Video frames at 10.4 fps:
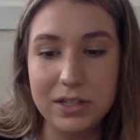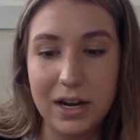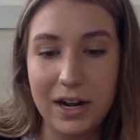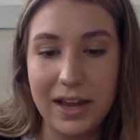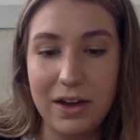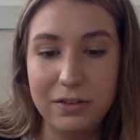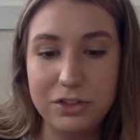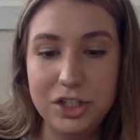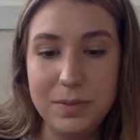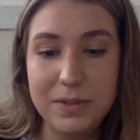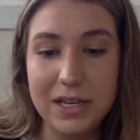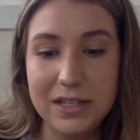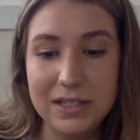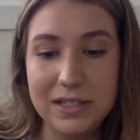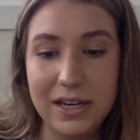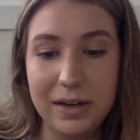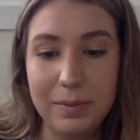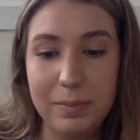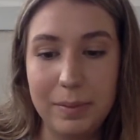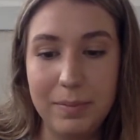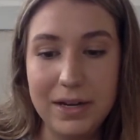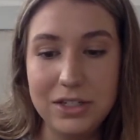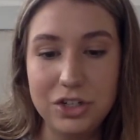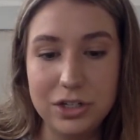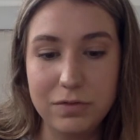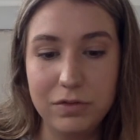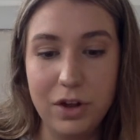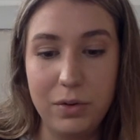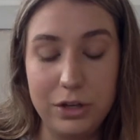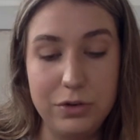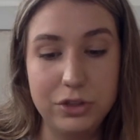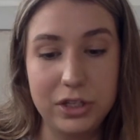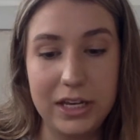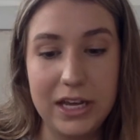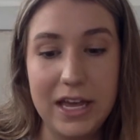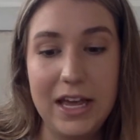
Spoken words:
on account of ships can sink, but mice just float usually,